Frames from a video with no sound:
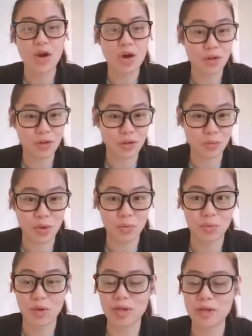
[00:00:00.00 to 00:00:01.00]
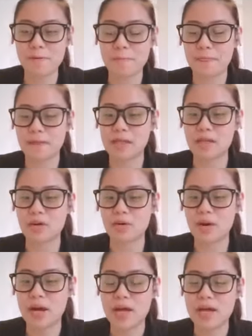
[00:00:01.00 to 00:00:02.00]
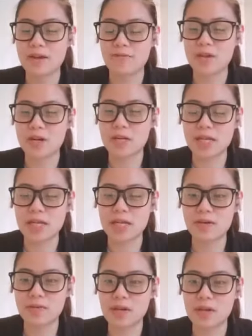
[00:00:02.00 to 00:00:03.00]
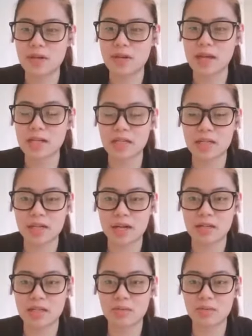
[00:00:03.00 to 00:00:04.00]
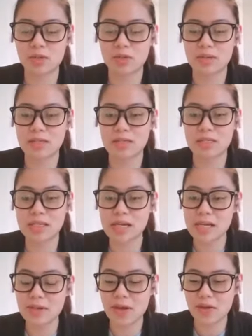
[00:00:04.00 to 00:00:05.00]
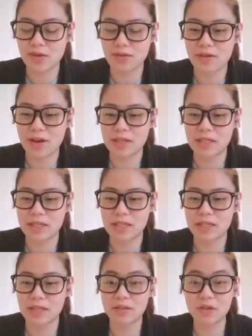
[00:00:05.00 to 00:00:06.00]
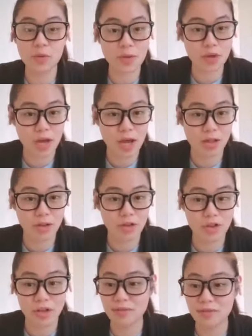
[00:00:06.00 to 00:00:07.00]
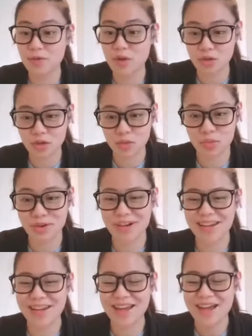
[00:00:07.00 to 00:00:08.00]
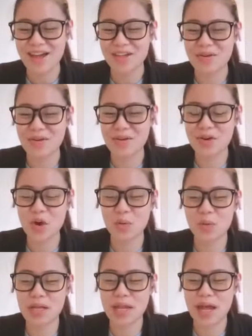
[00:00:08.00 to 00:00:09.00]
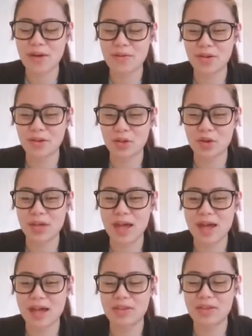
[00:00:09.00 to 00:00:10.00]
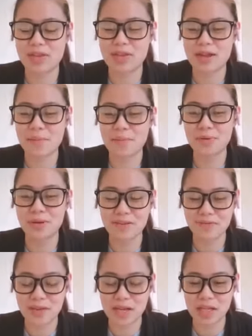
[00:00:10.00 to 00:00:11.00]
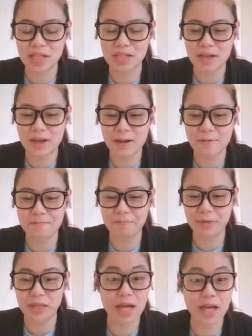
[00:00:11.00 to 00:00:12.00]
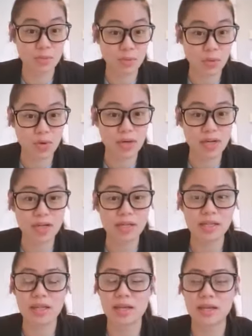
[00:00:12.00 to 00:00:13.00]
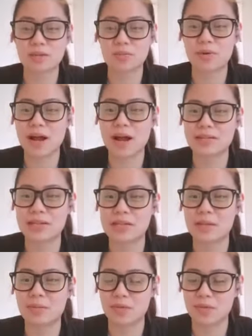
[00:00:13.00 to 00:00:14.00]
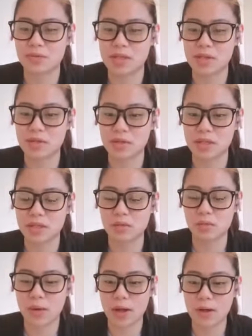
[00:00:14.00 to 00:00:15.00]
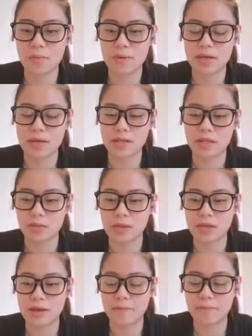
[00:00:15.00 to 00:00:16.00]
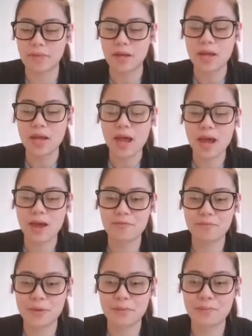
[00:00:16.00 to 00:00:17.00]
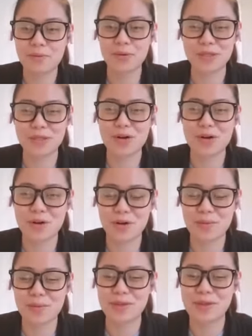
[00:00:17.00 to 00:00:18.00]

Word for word: all in one word. So, if there's any of the exercises we're doing today that you're finding a little bit challenging, not to worry. You can always have a look at the uh, previous um, class recordings and practice some of those skills as well, because we um, have been building on